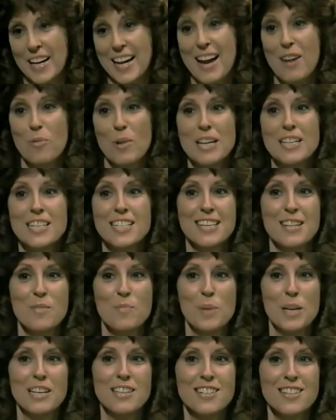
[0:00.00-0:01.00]
Can't wait to see
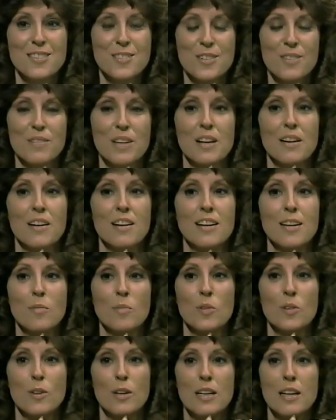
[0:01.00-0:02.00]
the pictures of their
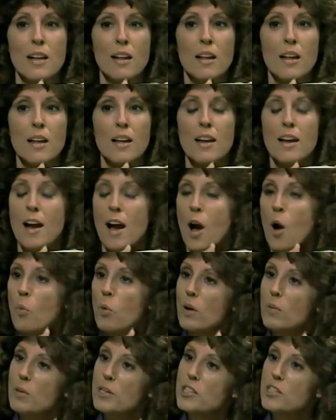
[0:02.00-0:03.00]
honeymoon.
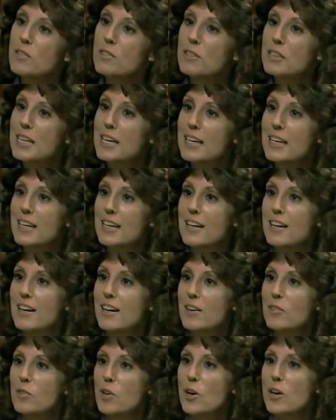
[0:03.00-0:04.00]
What would you think
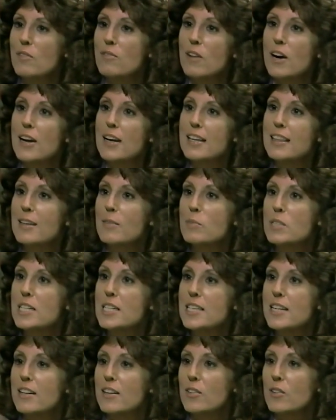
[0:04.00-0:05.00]
of our inviting them to
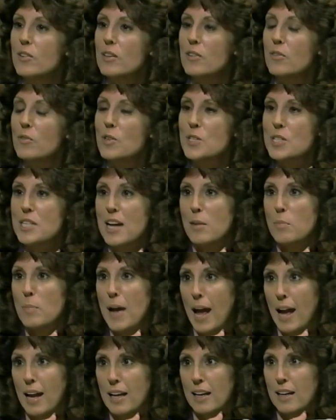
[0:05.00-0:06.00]
dinner their first night
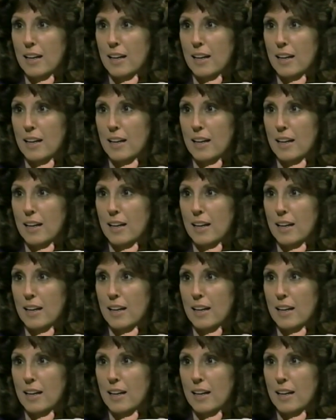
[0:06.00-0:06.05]
back?